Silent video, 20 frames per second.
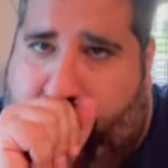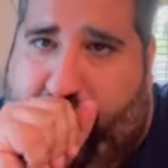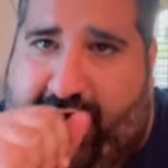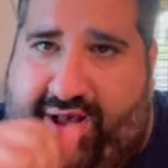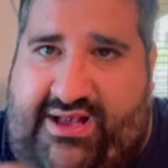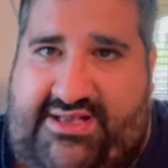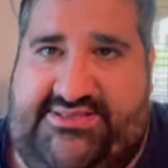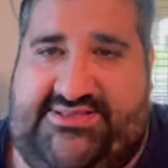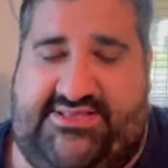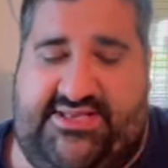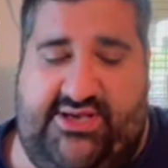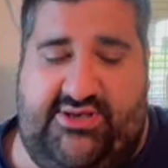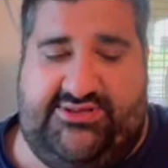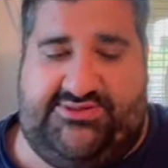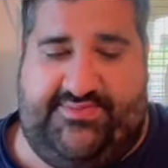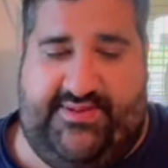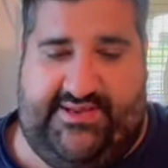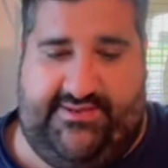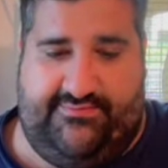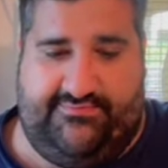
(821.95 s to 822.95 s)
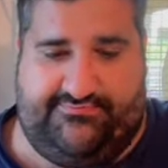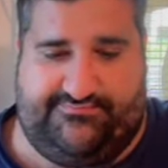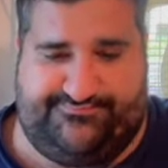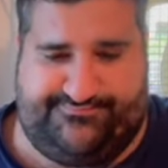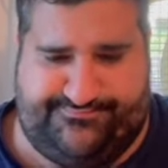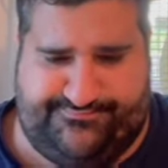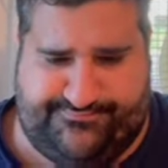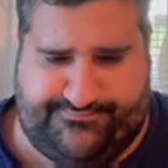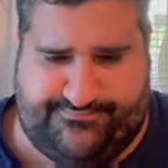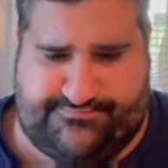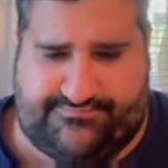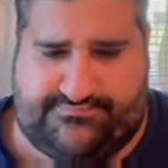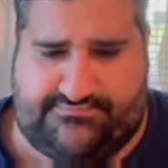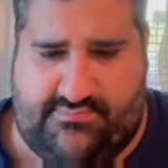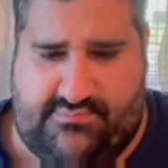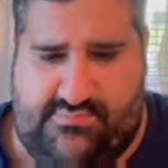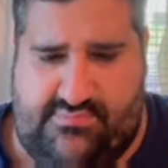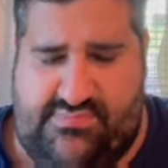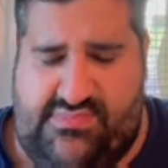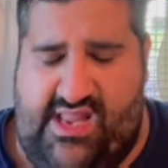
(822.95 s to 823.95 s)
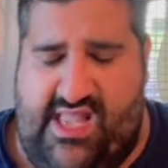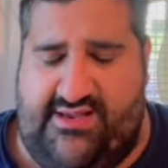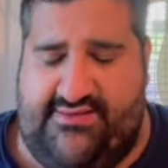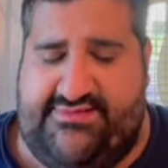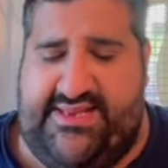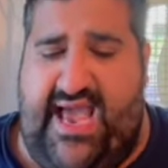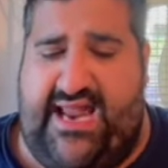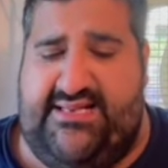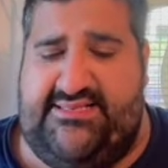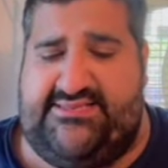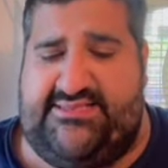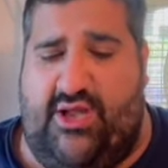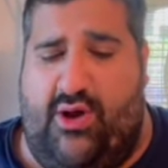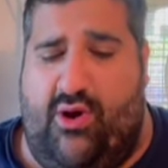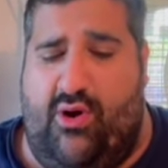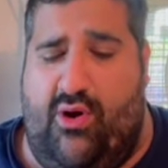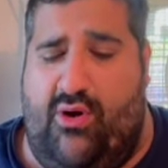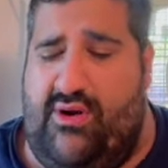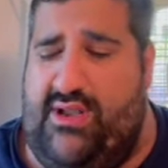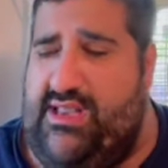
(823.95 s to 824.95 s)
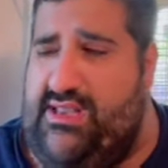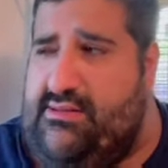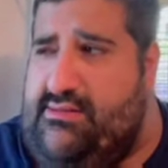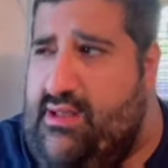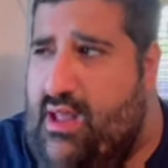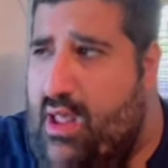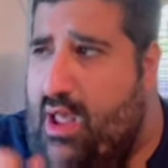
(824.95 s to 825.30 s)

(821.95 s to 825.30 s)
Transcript: Excuse me. That is the only